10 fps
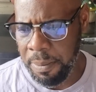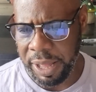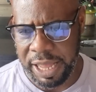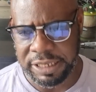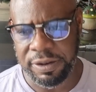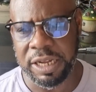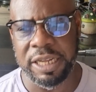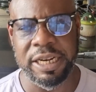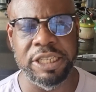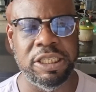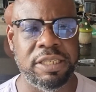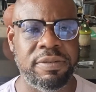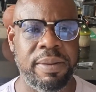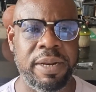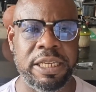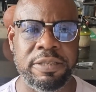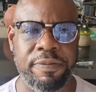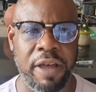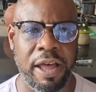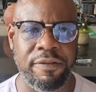Because of the conditions of some of these
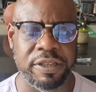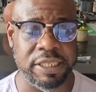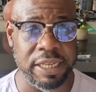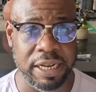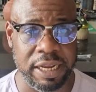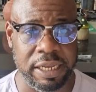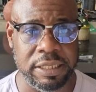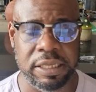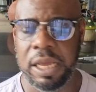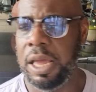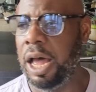facilities,